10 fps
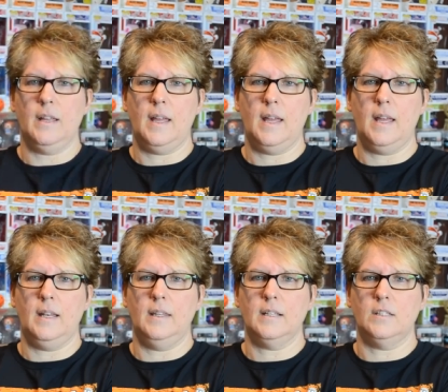
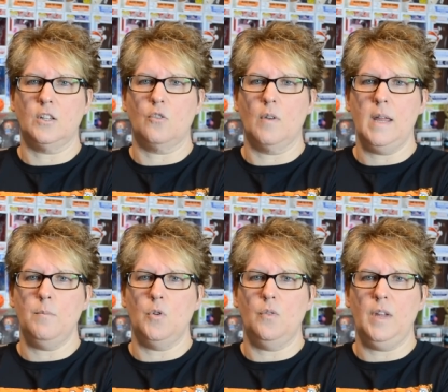and this is a
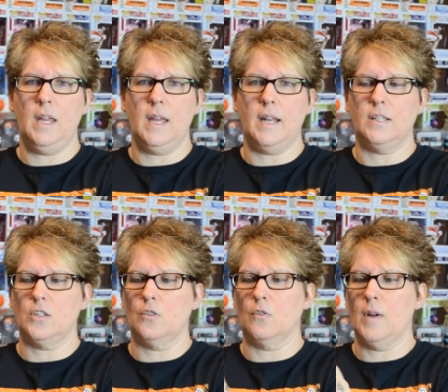great movie and
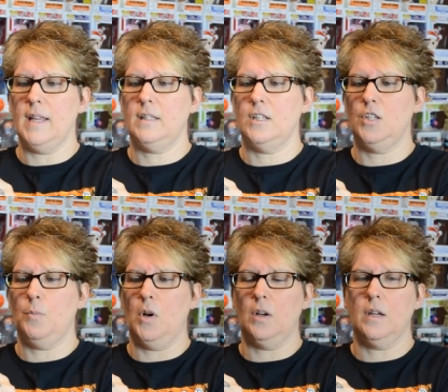it's a great
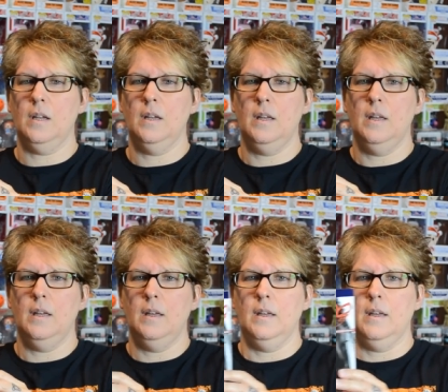Digibook.
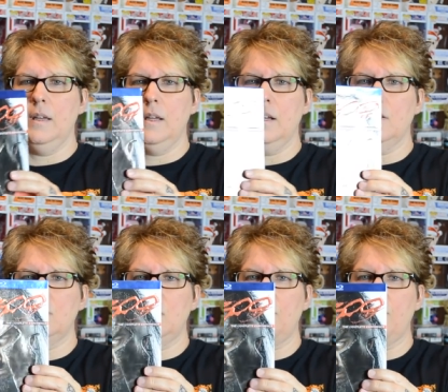Here's the